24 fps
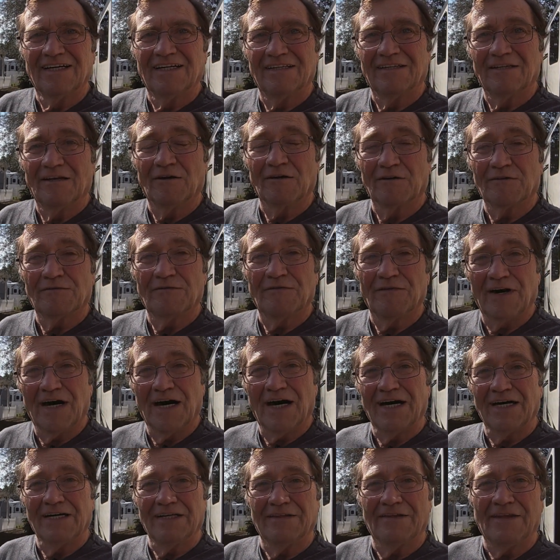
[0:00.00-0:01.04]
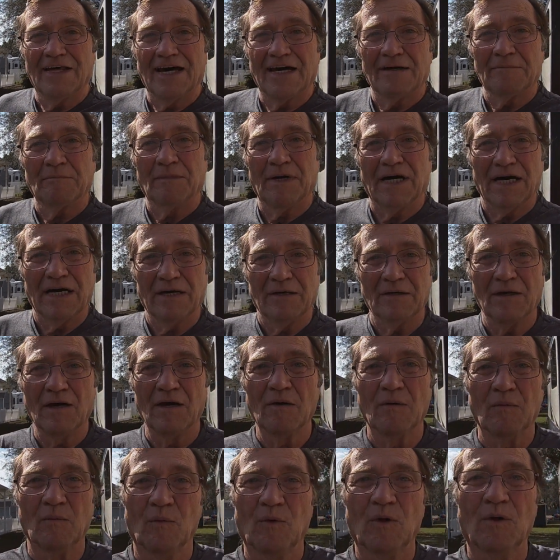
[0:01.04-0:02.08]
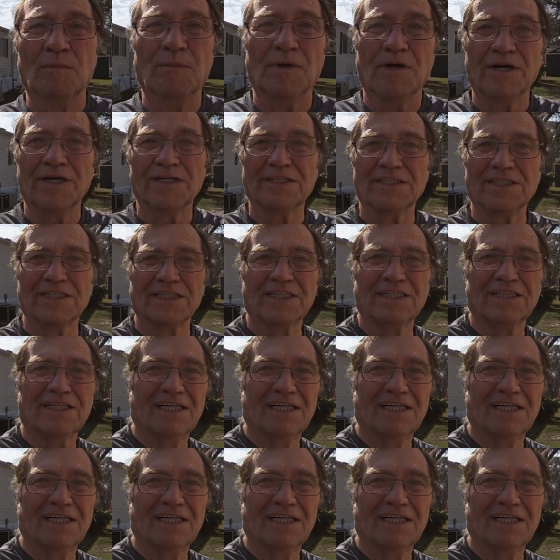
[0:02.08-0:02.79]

notified that my Walmart